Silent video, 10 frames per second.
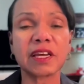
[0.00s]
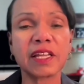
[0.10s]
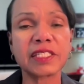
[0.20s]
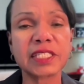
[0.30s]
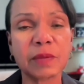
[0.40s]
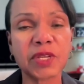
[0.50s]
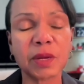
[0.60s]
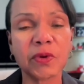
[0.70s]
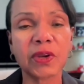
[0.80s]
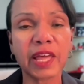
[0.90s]
on
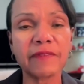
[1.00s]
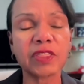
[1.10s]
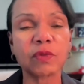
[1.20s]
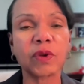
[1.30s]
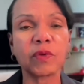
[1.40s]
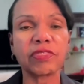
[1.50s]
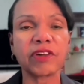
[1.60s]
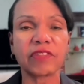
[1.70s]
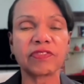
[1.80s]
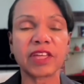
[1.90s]
September 11th when we
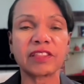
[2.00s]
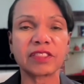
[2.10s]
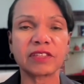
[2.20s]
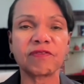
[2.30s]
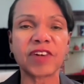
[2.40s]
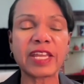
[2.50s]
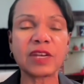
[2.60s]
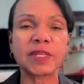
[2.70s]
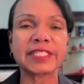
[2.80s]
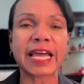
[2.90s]
thought that the
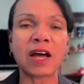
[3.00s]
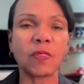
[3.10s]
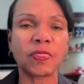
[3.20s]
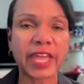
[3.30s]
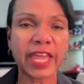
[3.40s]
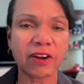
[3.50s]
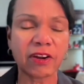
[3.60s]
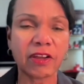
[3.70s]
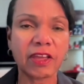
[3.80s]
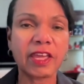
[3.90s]
fight was out
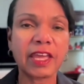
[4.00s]
there